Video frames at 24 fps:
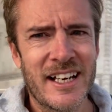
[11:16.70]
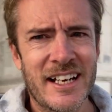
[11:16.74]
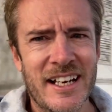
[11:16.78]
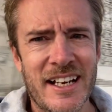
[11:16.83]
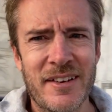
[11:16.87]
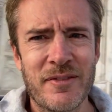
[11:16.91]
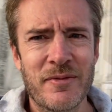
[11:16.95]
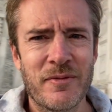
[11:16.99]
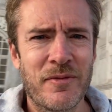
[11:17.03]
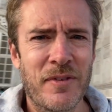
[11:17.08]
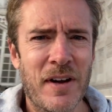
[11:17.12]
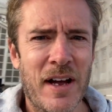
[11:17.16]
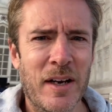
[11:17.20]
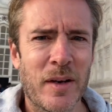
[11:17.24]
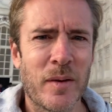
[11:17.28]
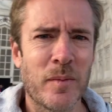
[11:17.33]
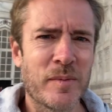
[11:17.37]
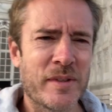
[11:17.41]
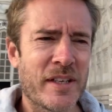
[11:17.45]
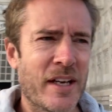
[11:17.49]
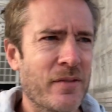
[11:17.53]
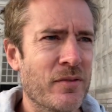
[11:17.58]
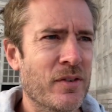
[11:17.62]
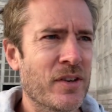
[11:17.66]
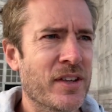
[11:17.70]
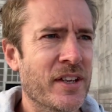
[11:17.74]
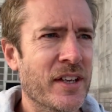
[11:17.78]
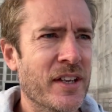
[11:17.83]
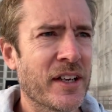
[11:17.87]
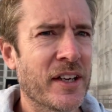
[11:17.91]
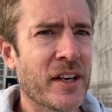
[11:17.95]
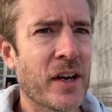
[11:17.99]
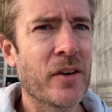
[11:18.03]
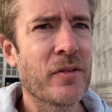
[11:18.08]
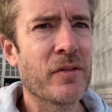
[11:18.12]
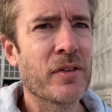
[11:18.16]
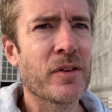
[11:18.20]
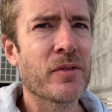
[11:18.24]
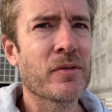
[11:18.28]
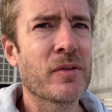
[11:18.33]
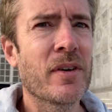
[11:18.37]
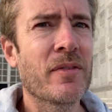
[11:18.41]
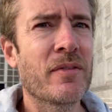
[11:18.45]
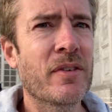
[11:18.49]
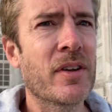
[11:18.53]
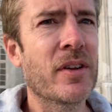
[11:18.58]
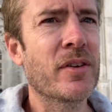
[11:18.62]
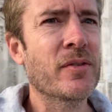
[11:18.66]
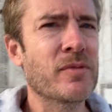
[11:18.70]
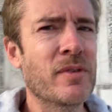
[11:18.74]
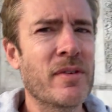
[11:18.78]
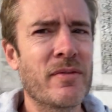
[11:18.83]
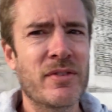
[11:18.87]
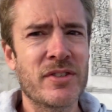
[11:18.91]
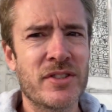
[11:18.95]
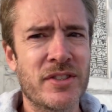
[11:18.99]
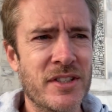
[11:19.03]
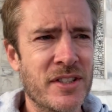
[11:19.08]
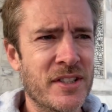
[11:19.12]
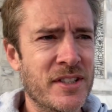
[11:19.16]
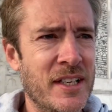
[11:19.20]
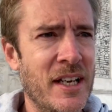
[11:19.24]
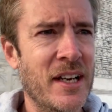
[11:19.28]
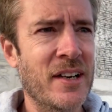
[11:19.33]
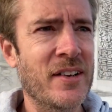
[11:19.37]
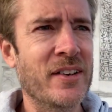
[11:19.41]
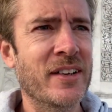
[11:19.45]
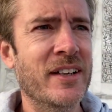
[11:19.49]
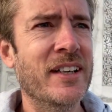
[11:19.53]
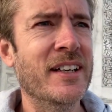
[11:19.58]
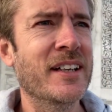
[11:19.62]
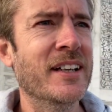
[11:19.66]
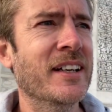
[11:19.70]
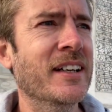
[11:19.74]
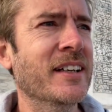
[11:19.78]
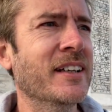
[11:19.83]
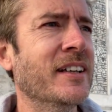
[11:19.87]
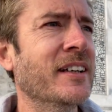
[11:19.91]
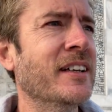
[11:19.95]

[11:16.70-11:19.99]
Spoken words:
enveloped everything over the river. The river's just down here.